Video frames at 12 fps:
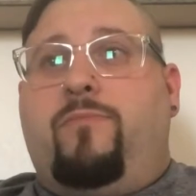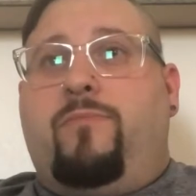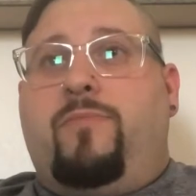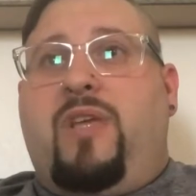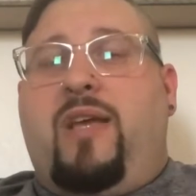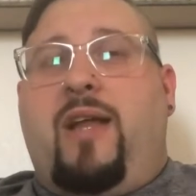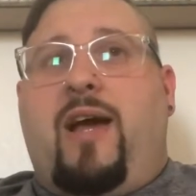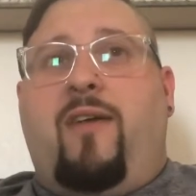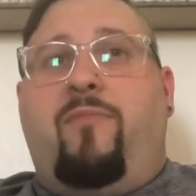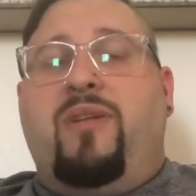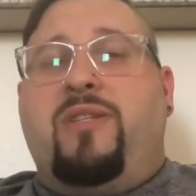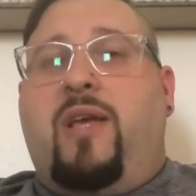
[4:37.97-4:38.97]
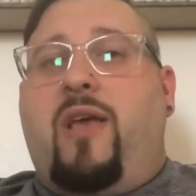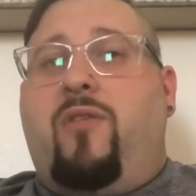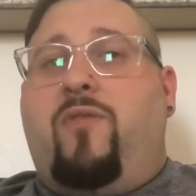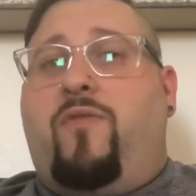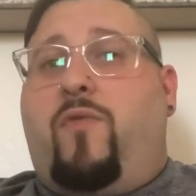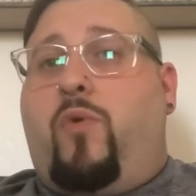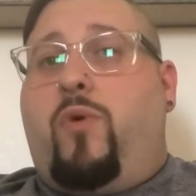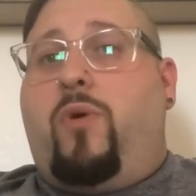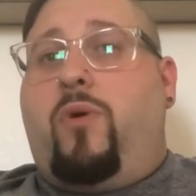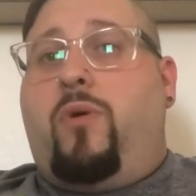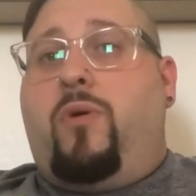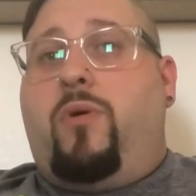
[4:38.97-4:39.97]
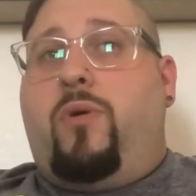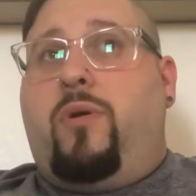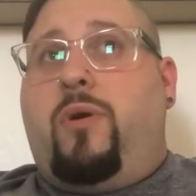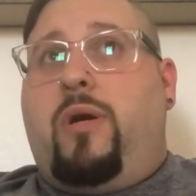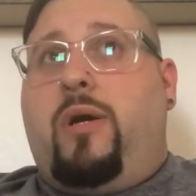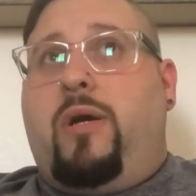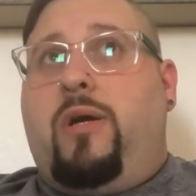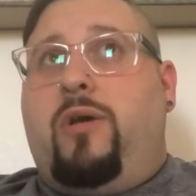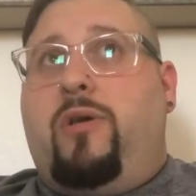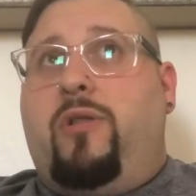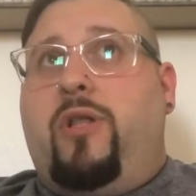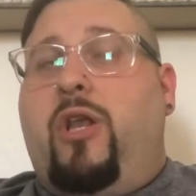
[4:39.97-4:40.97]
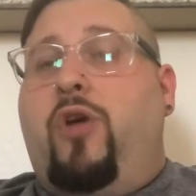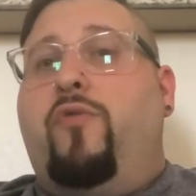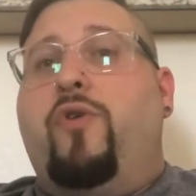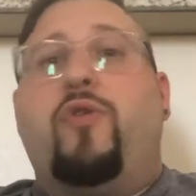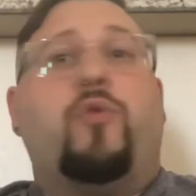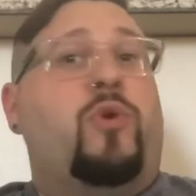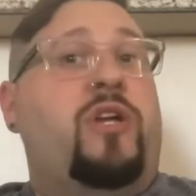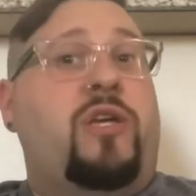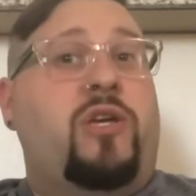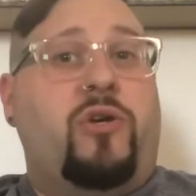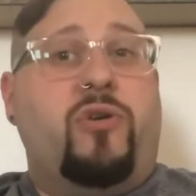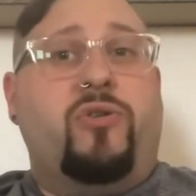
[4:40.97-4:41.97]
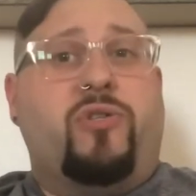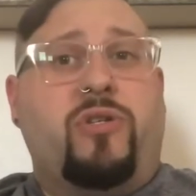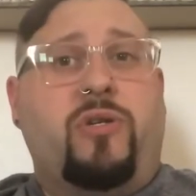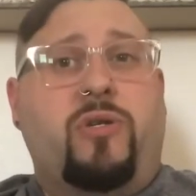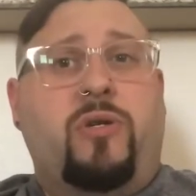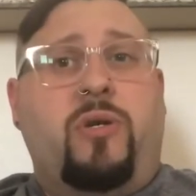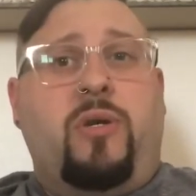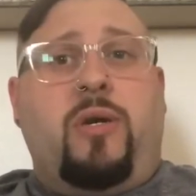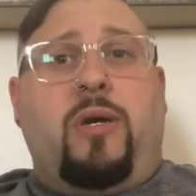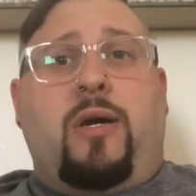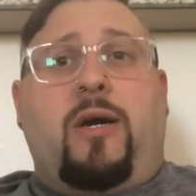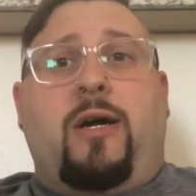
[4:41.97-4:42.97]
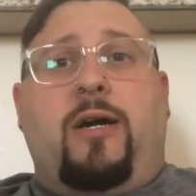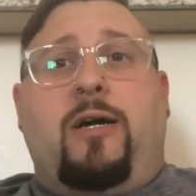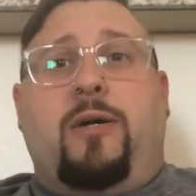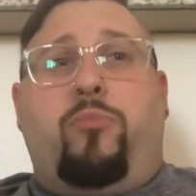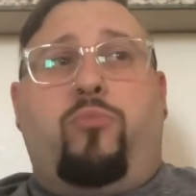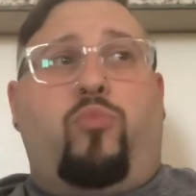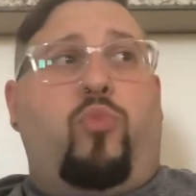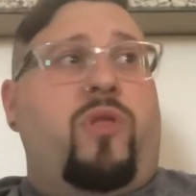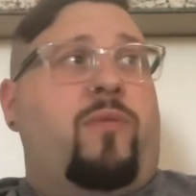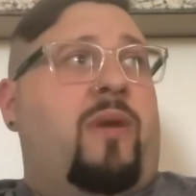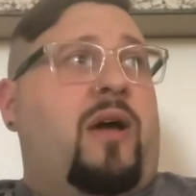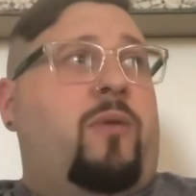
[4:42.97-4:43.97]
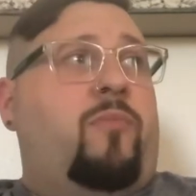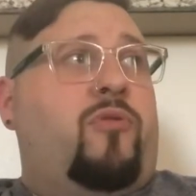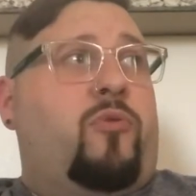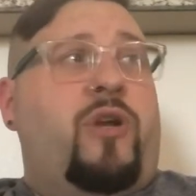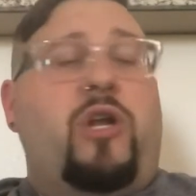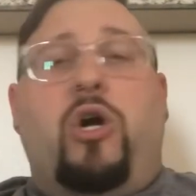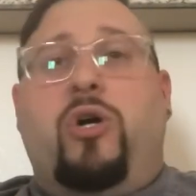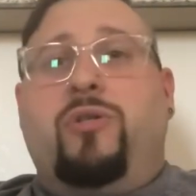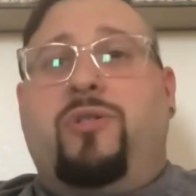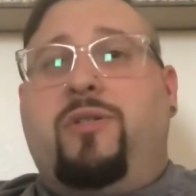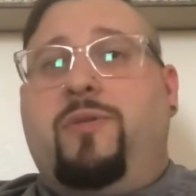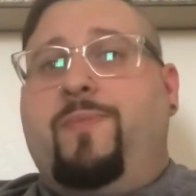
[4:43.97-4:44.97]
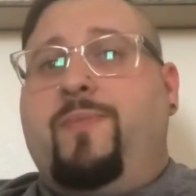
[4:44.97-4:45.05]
he and I have been together for a little over 3 years with my three dogs.